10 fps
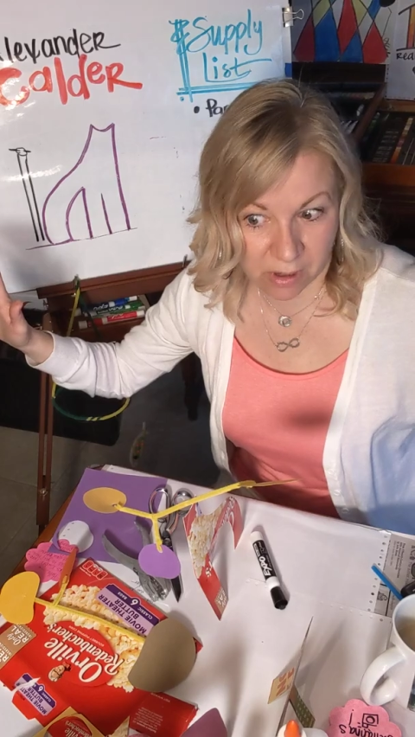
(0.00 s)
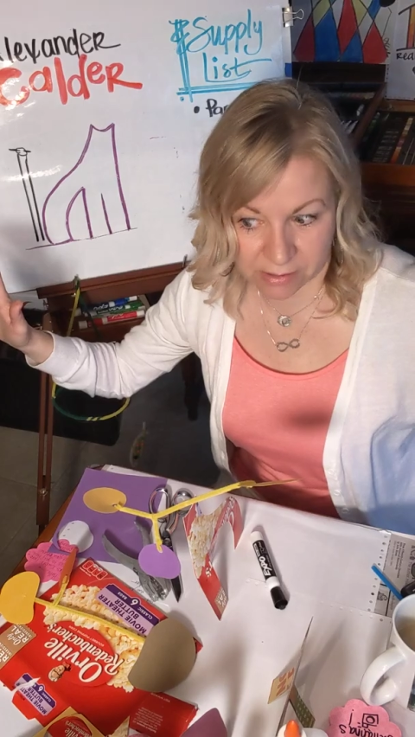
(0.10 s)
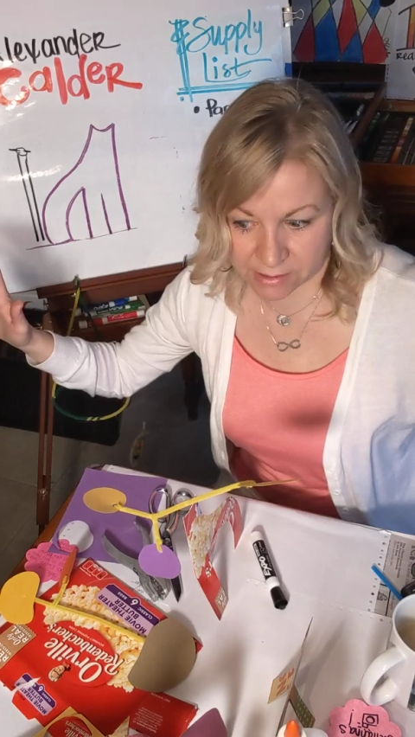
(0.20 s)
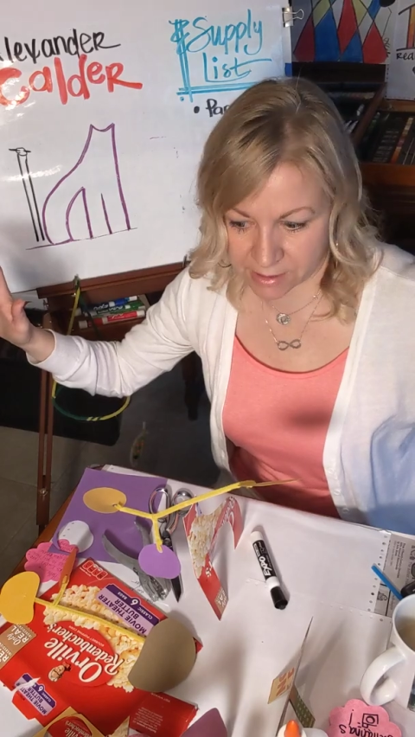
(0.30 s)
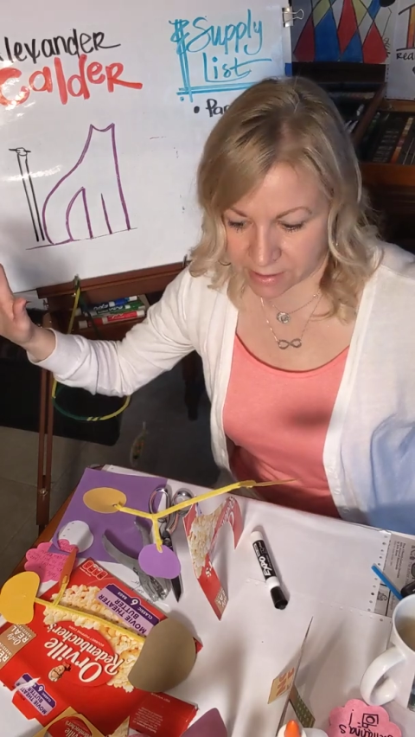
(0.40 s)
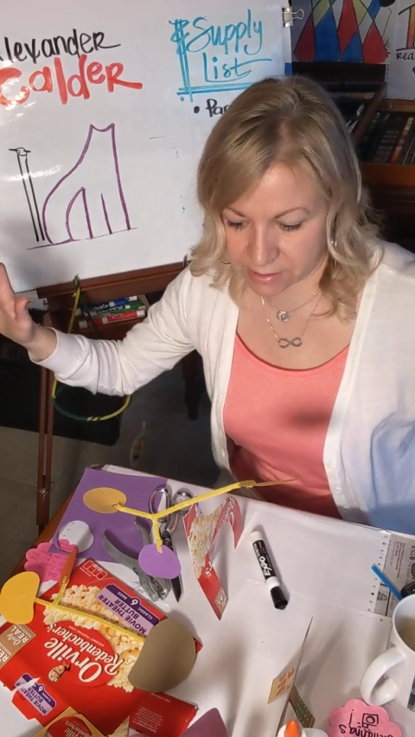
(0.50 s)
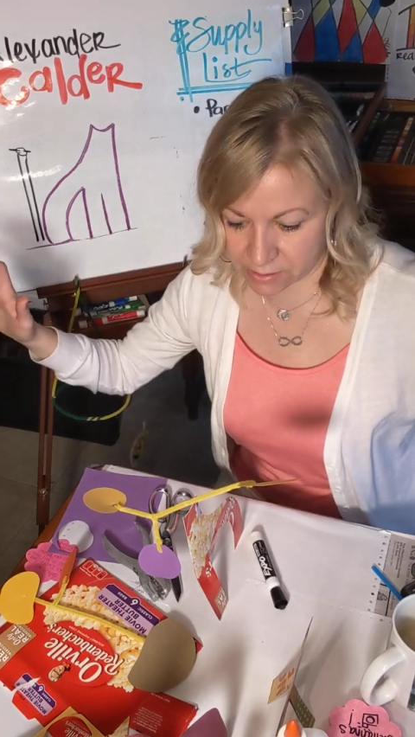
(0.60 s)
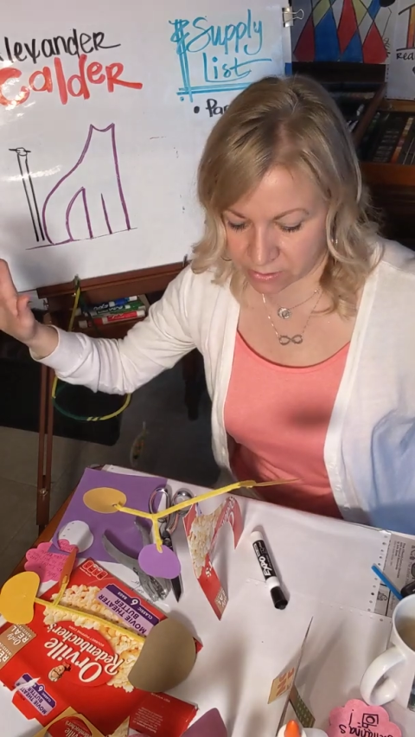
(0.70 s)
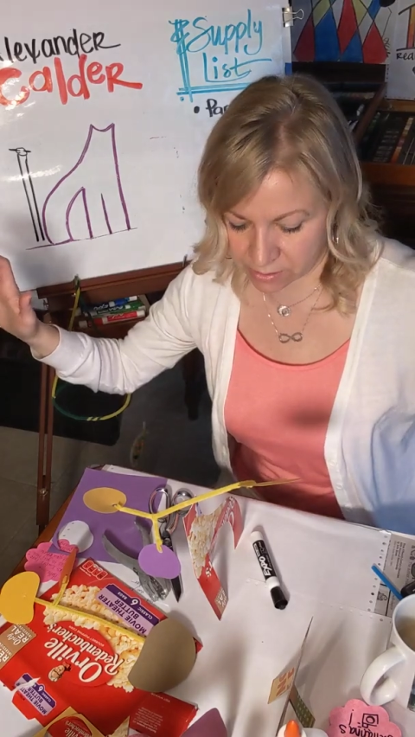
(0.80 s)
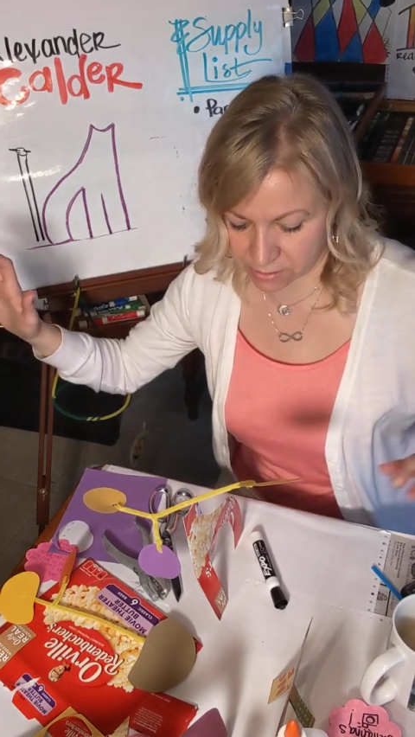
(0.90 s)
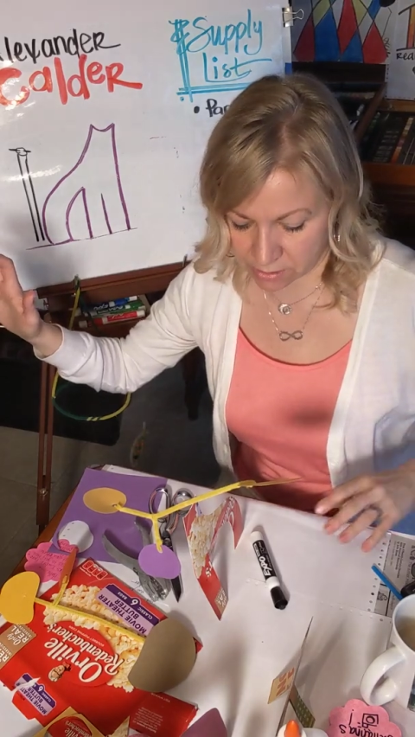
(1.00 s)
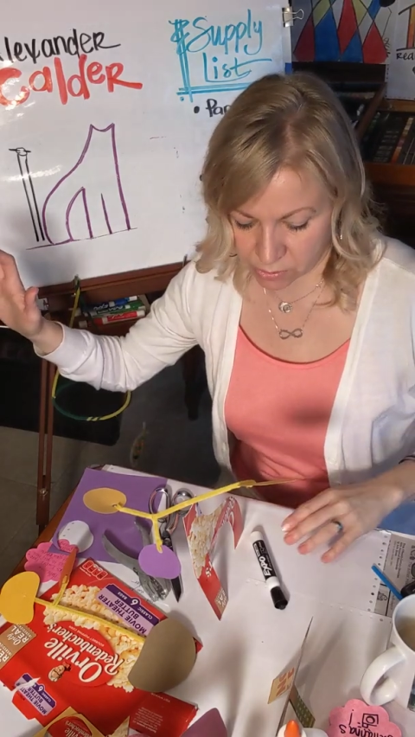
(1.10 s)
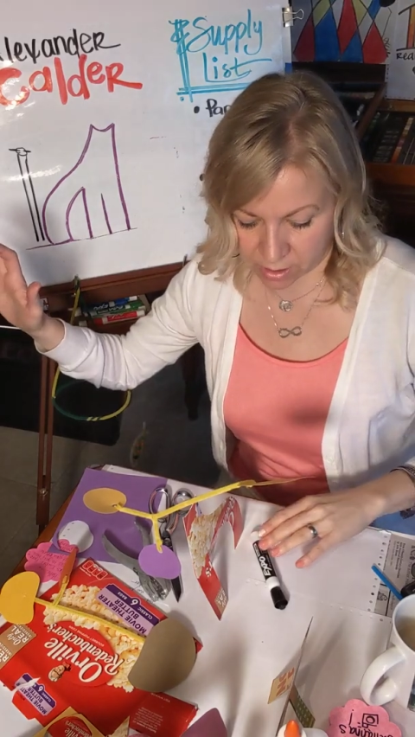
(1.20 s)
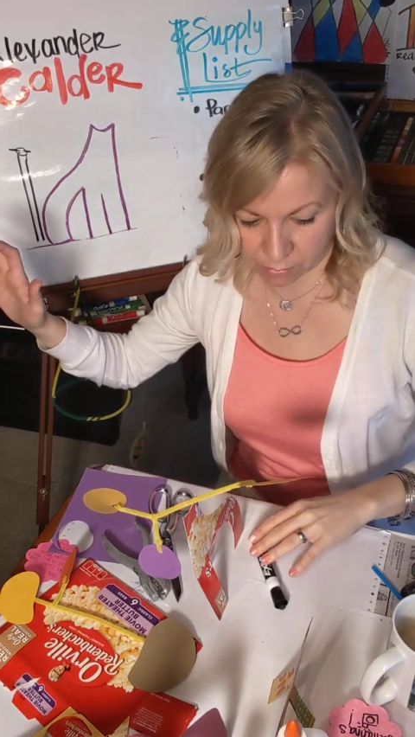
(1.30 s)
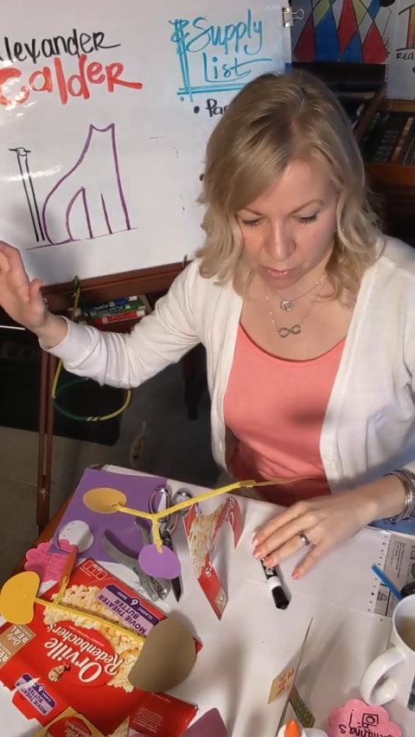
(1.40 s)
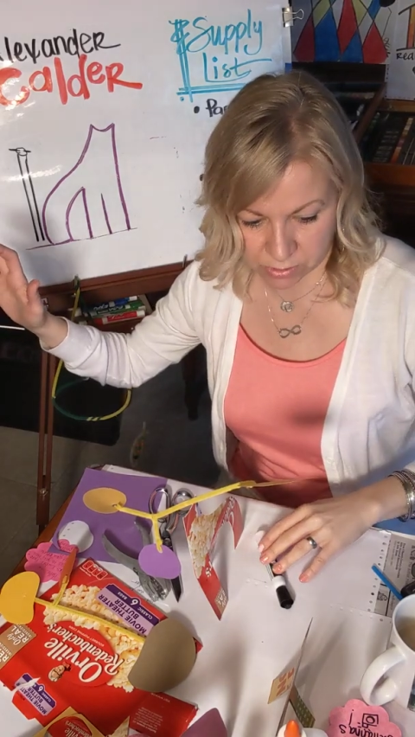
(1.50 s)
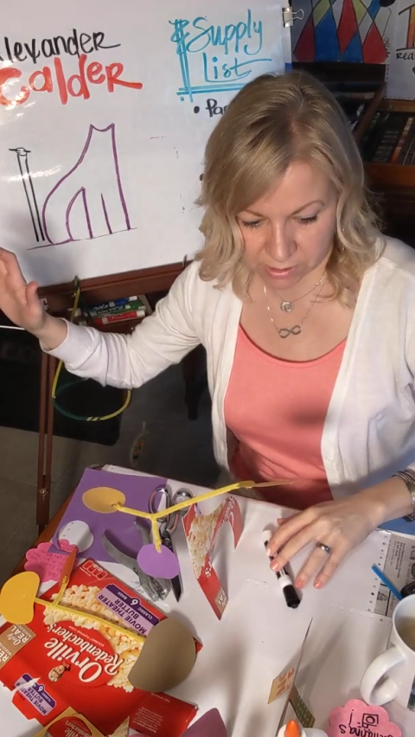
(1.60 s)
called Sandy's Circus. I'll try to post